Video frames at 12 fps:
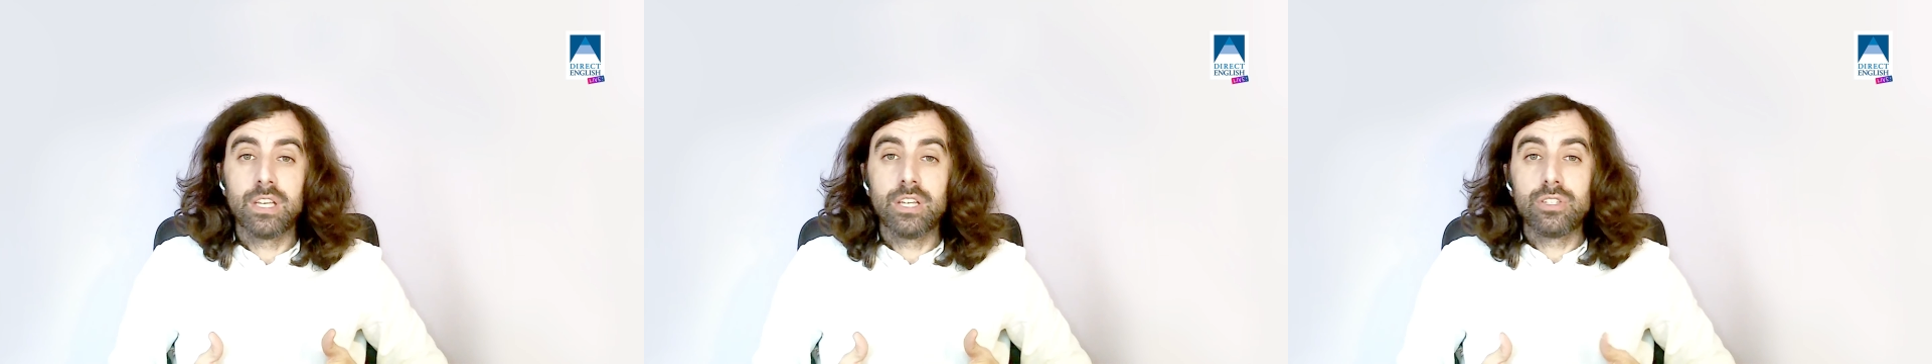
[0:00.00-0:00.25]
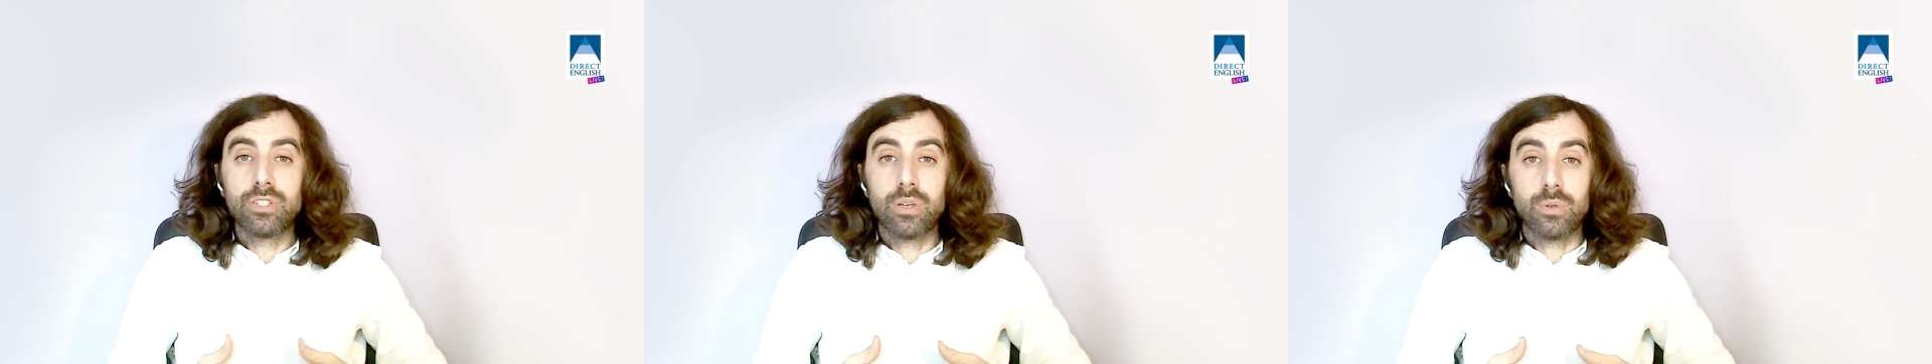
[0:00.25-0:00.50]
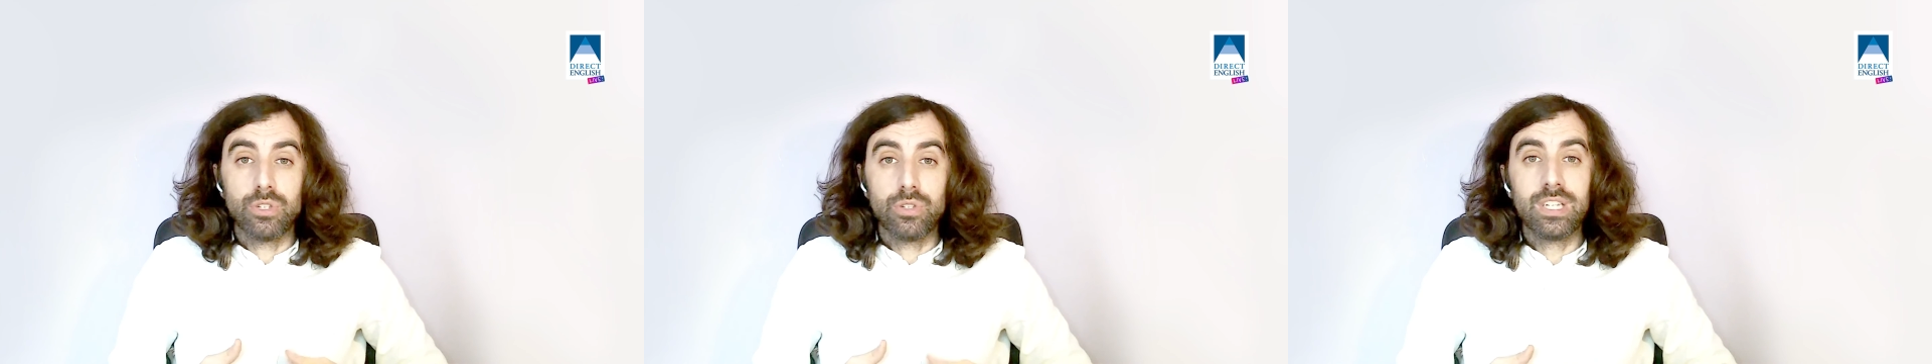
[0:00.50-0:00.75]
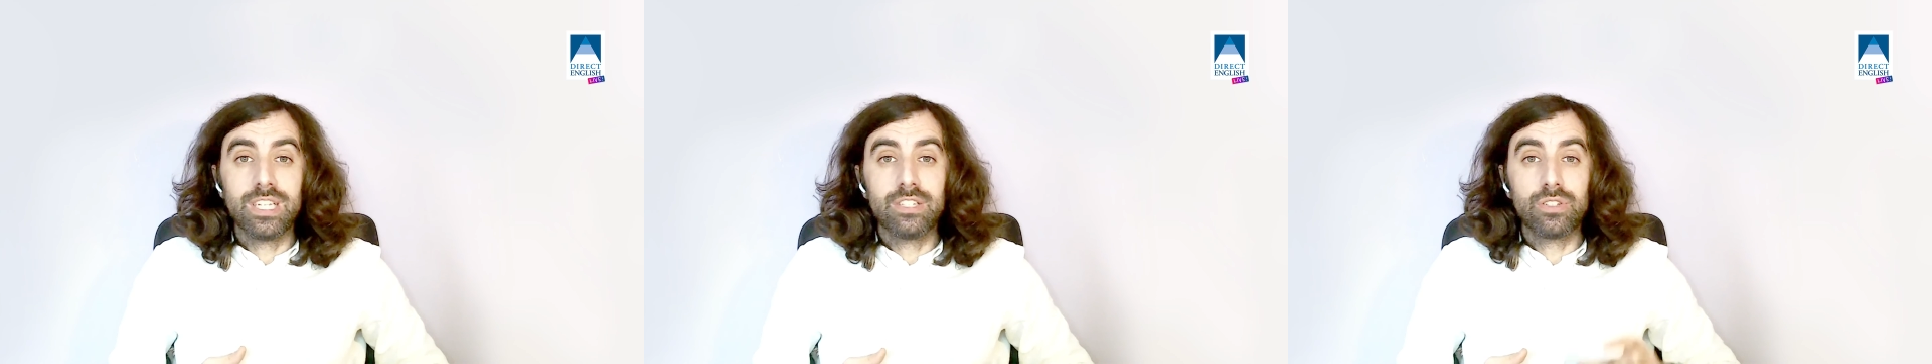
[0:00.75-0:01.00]
So you
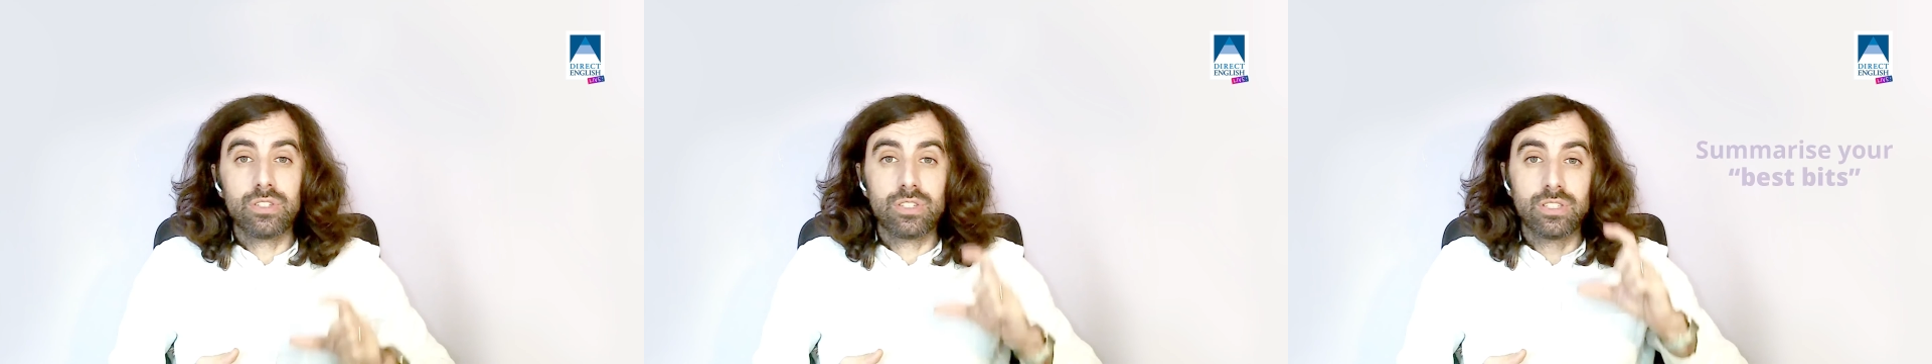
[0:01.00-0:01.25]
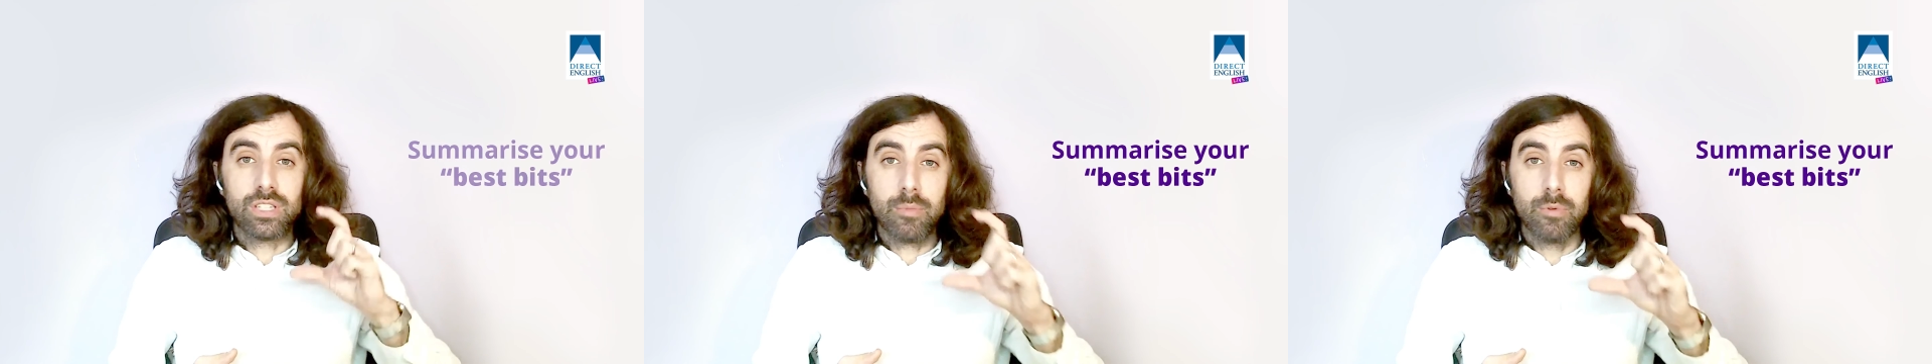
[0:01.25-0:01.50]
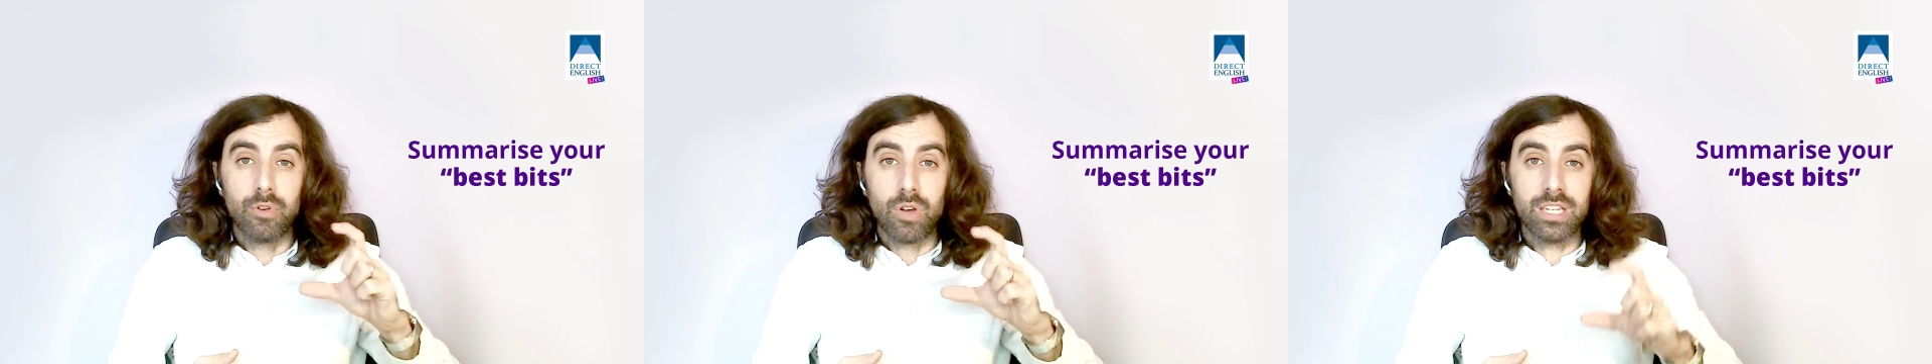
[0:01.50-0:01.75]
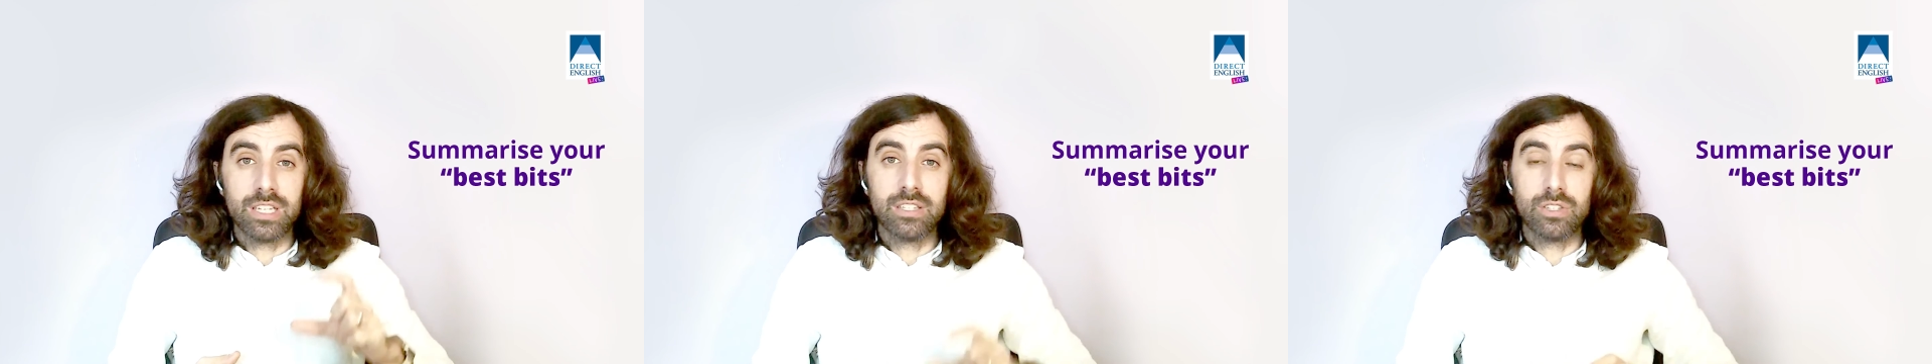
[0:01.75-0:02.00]
need to
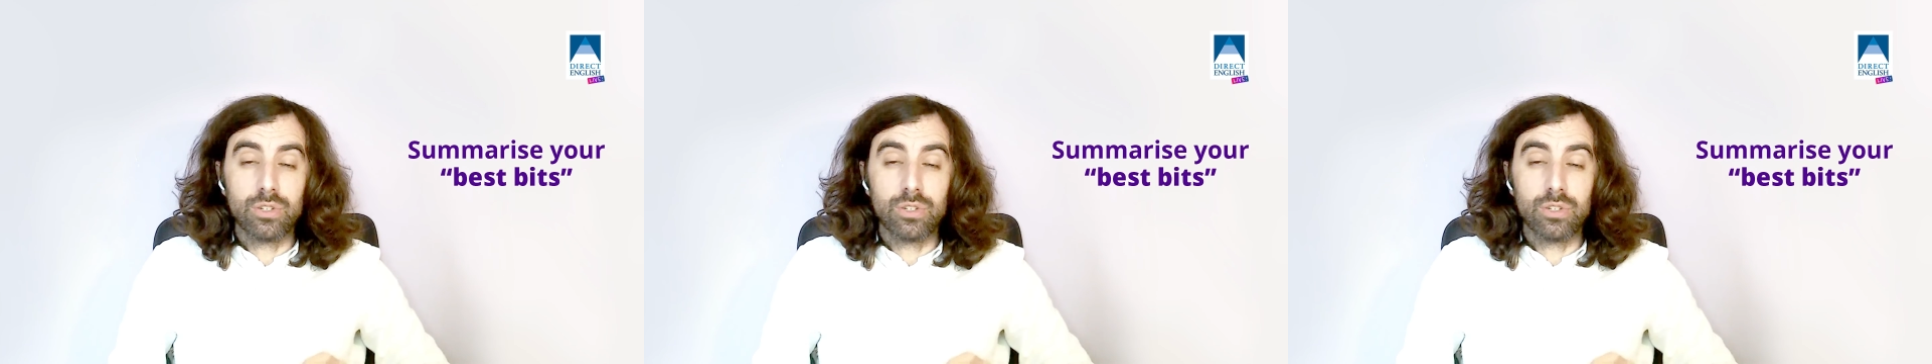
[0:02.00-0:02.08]
summarize